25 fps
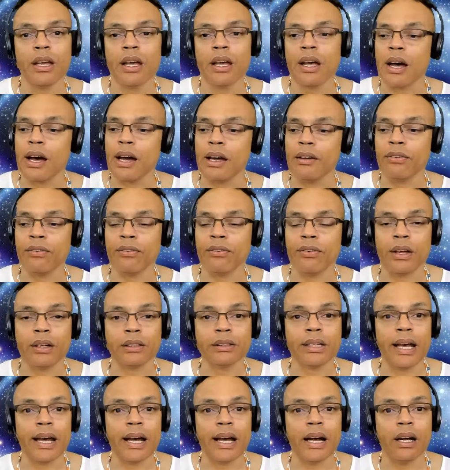I fell
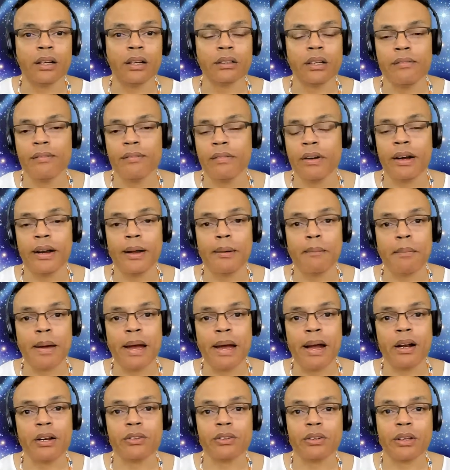down. Very
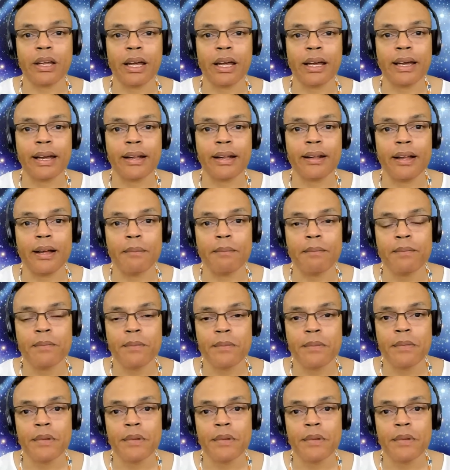embarrassing. I got up.